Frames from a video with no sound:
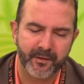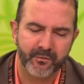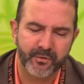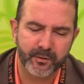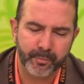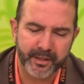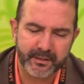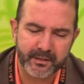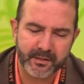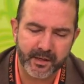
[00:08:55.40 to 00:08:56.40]
5th
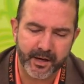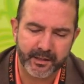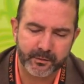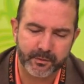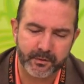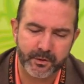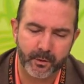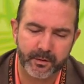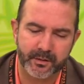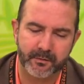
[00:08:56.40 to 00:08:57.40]
place in science was
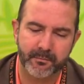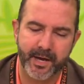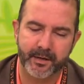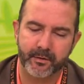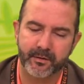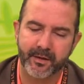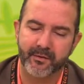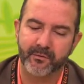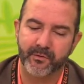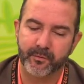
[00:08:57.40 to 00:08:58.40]
Jonas Maggard.
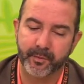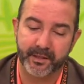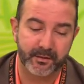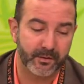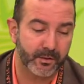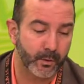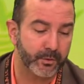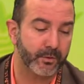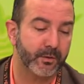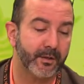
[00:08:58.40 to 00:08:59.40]
5th place in
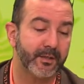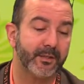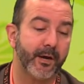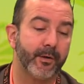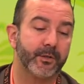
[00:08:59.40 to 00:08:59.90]
social studies, Eric